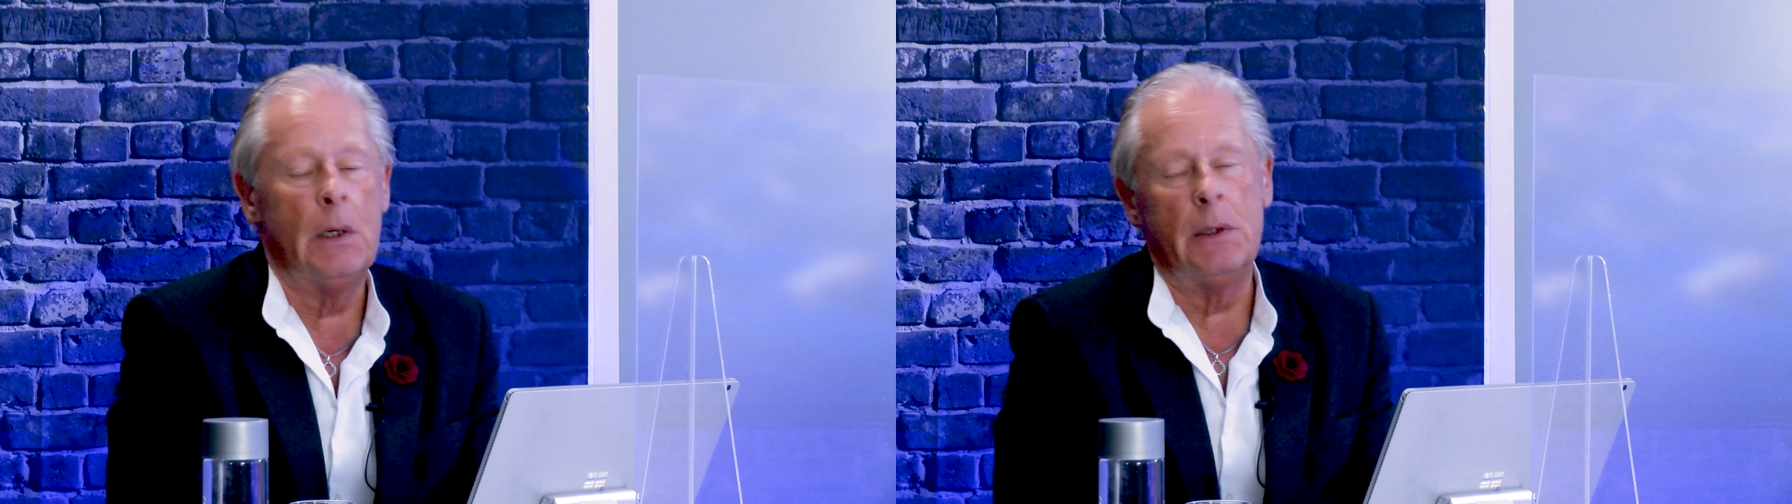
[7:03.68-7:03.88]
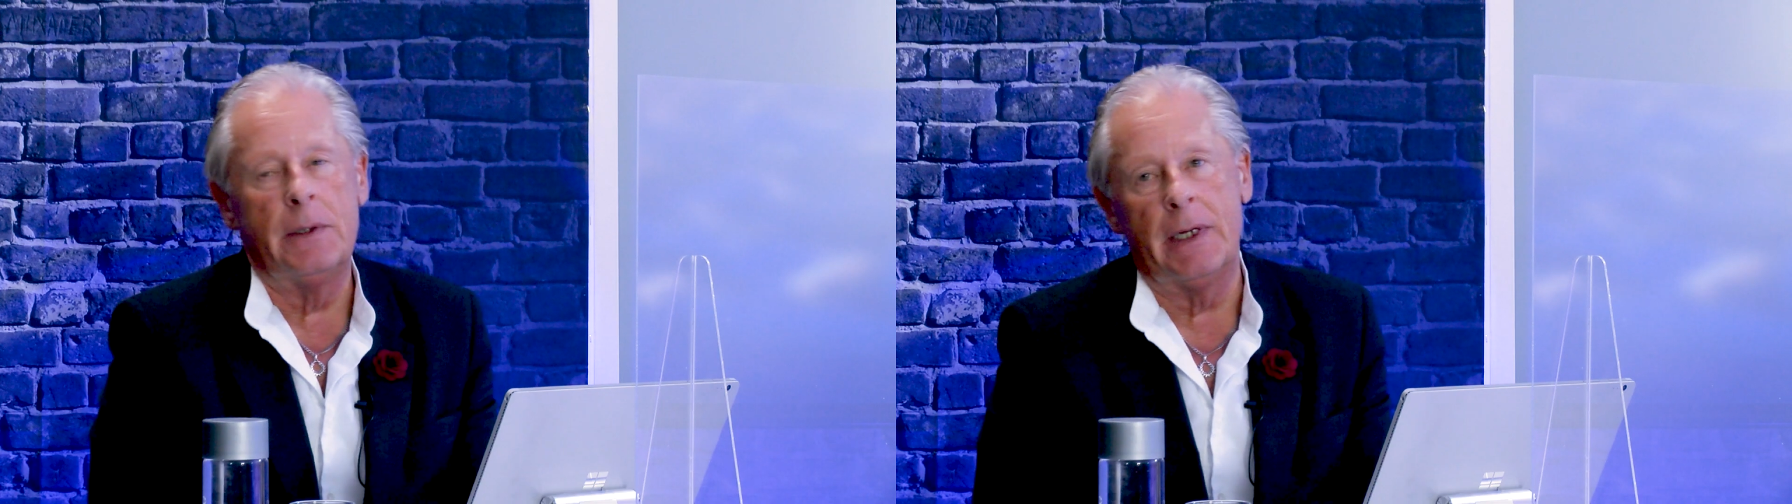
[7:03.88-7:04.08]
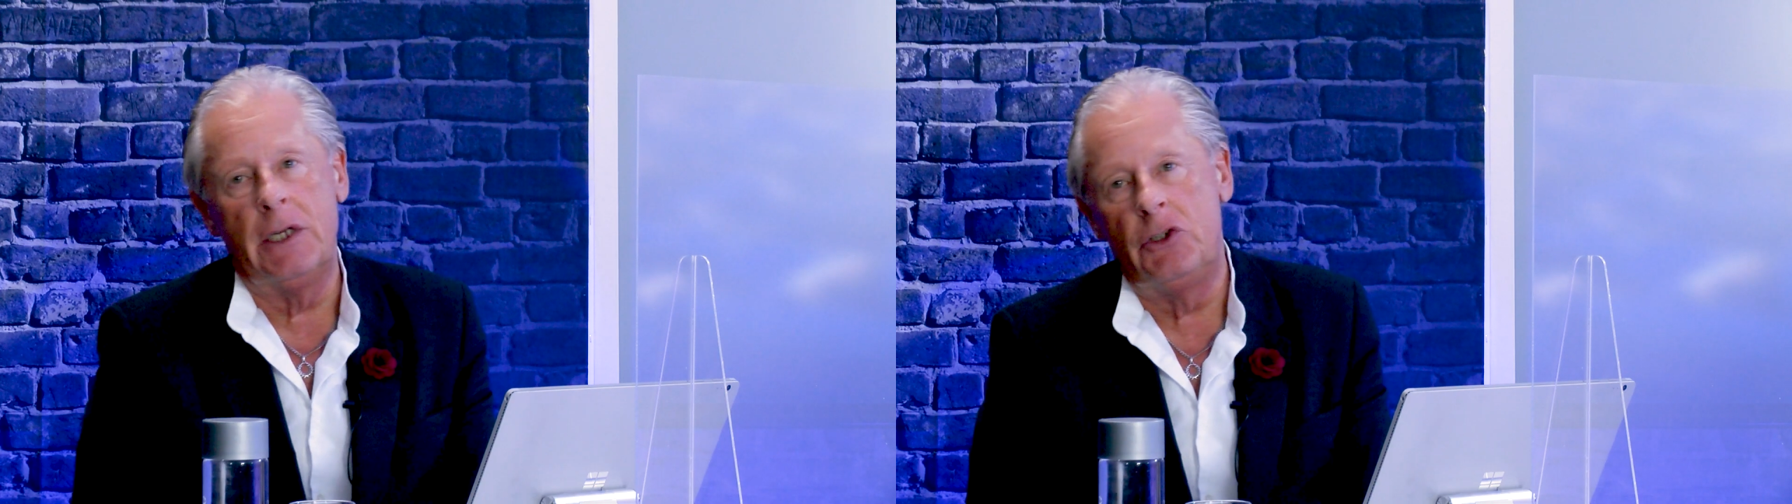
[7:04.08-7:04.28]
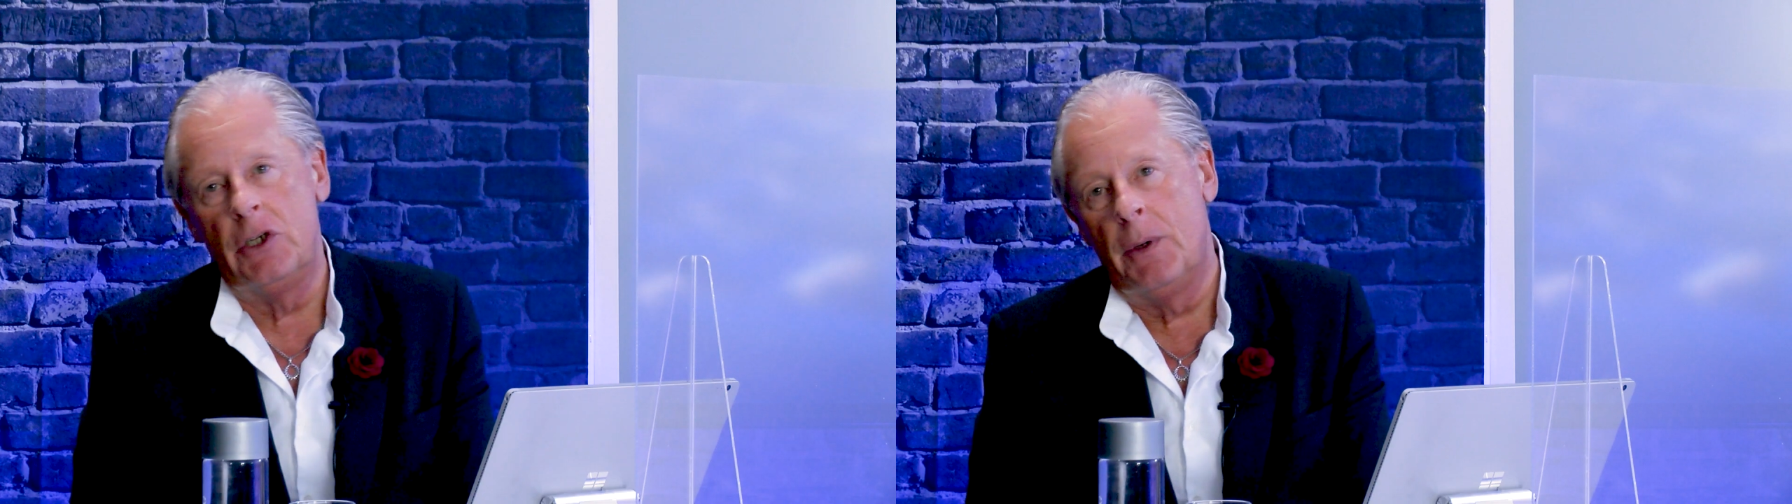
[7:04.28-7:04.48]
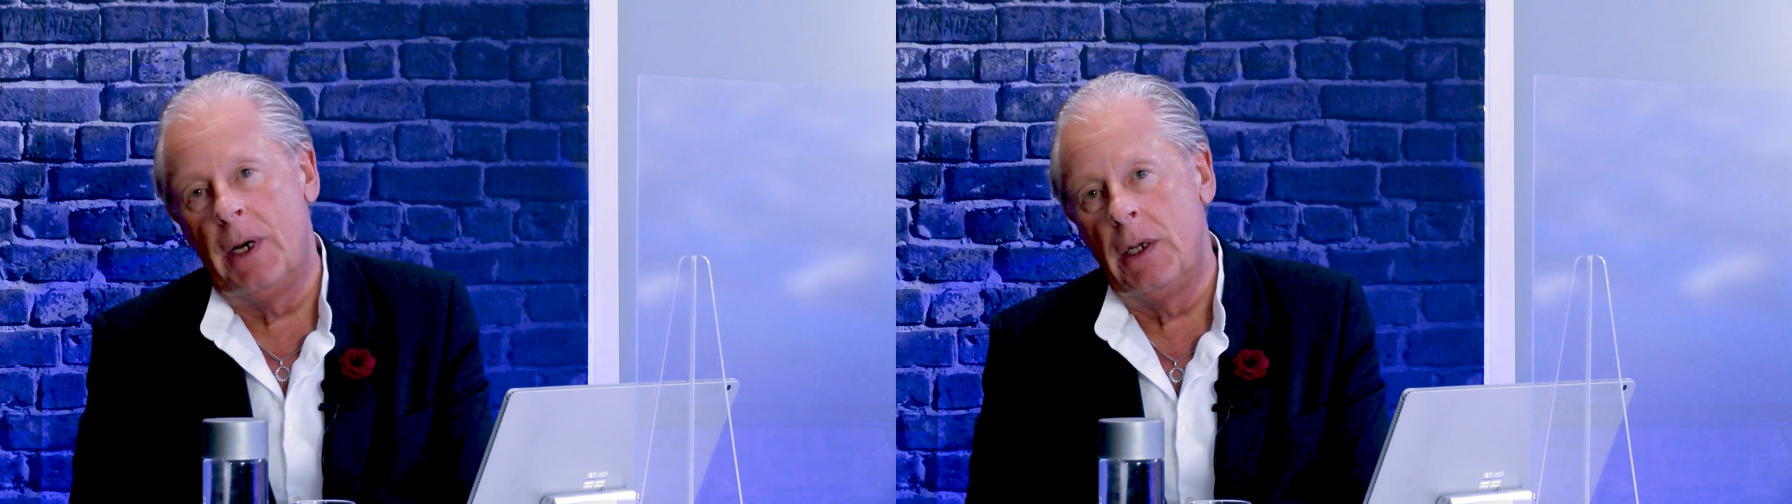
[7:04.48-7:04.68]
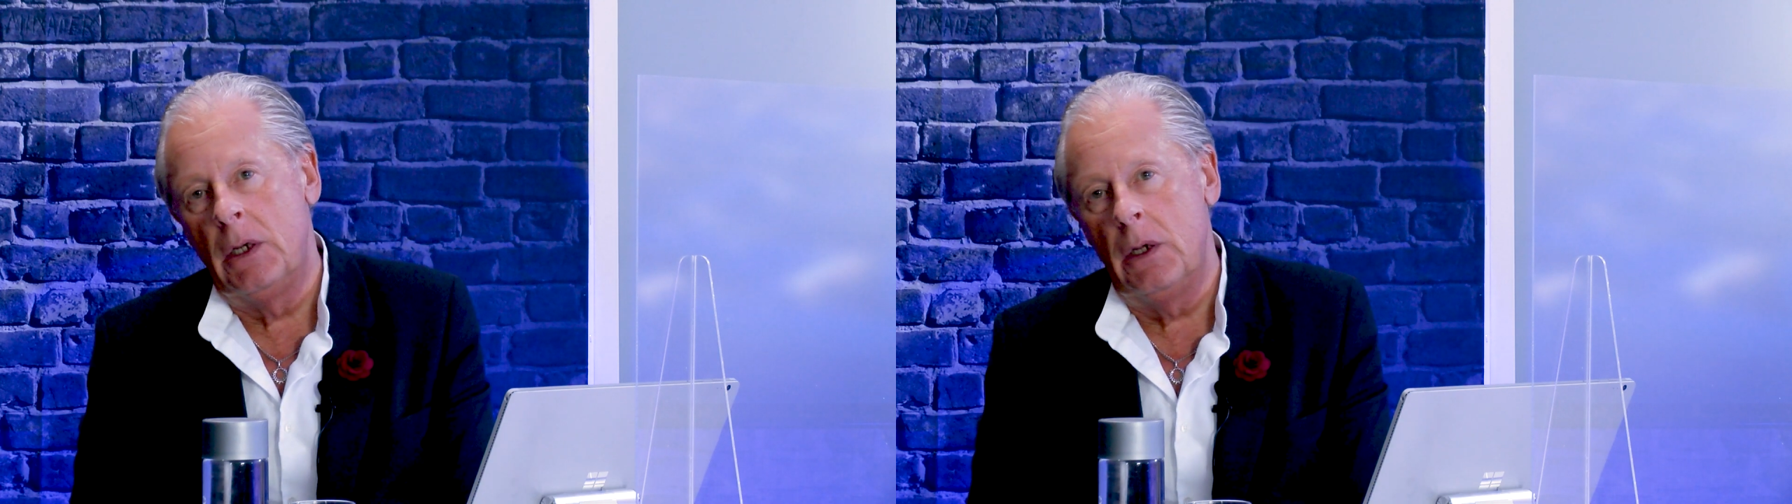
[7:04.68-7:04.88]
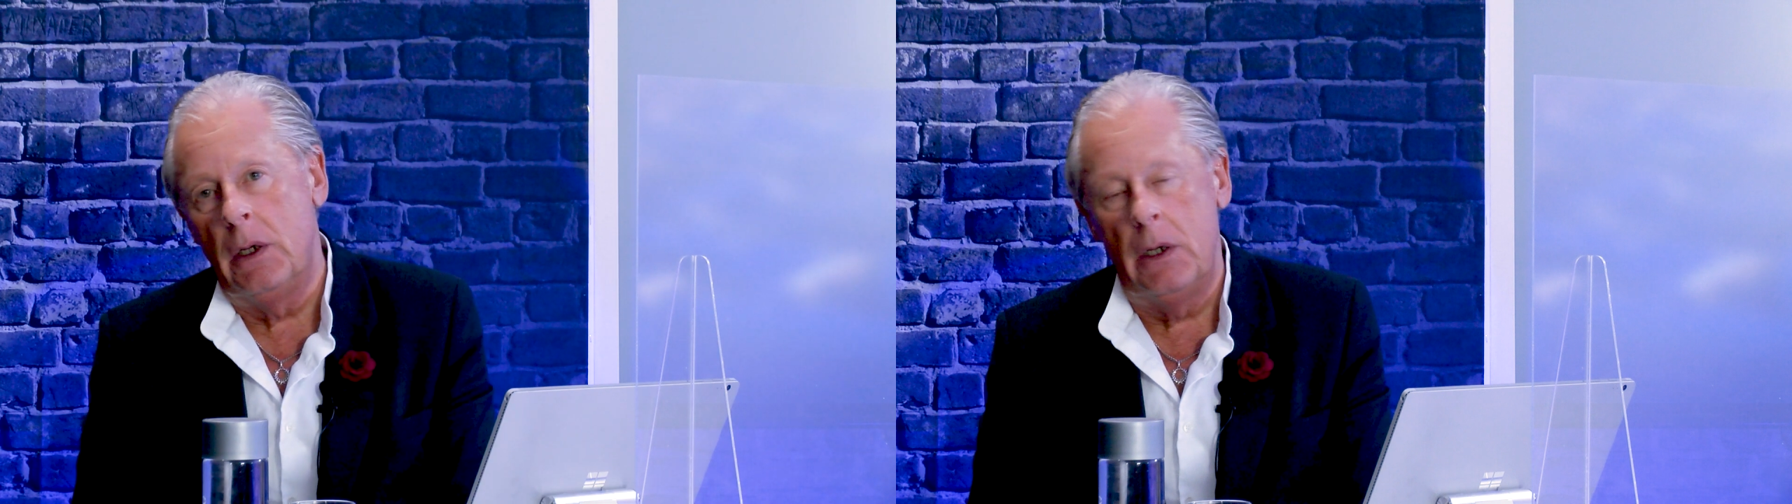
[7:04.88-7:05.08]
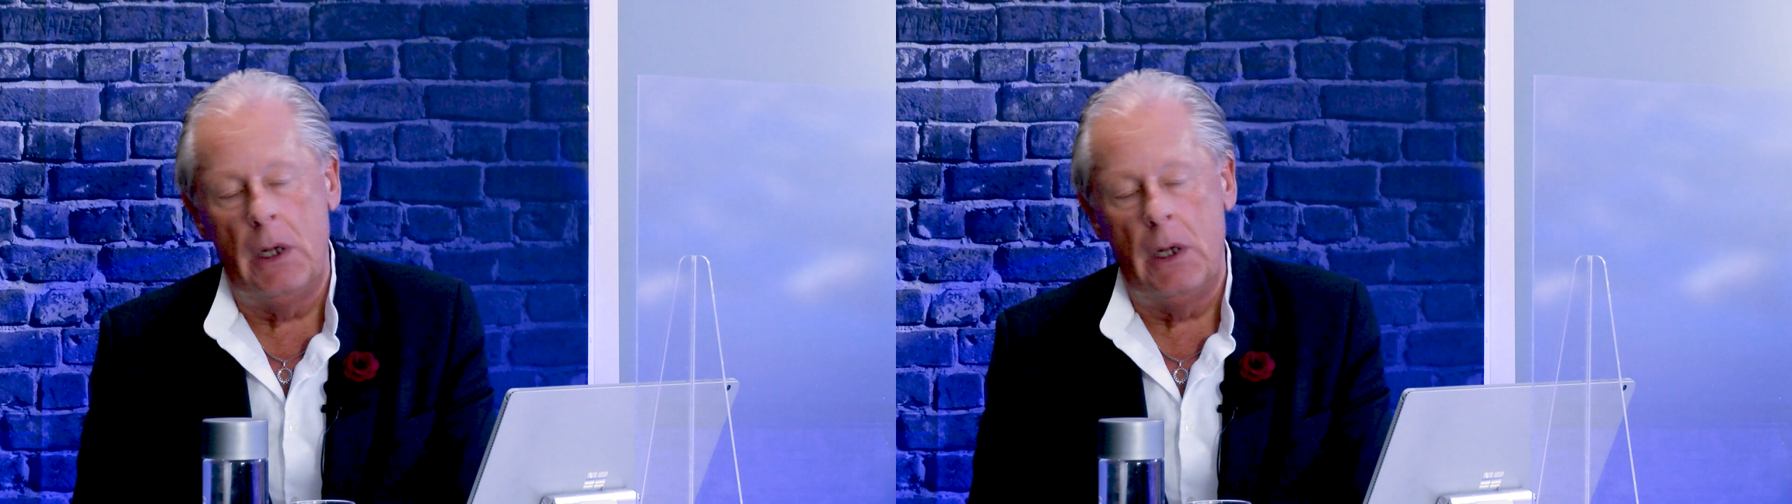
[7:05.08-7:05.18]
Thank you, Joanna.